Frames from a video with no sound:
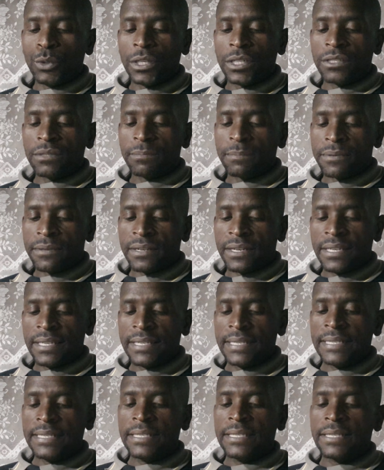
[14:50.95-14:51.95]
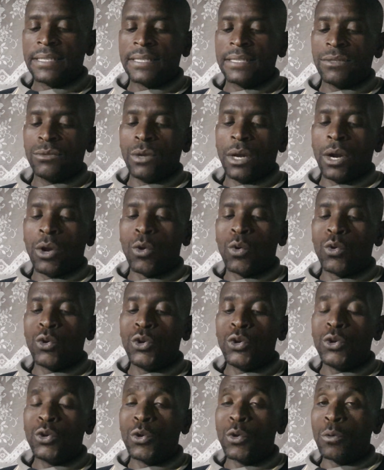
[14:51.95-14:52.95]
express your
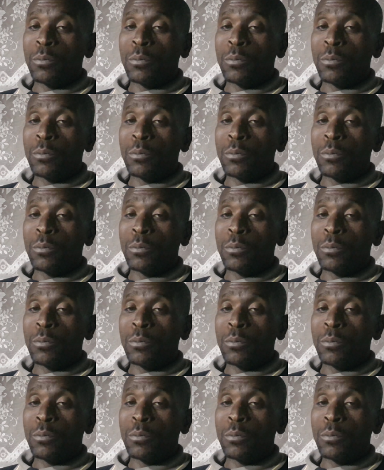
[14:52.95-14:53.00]
own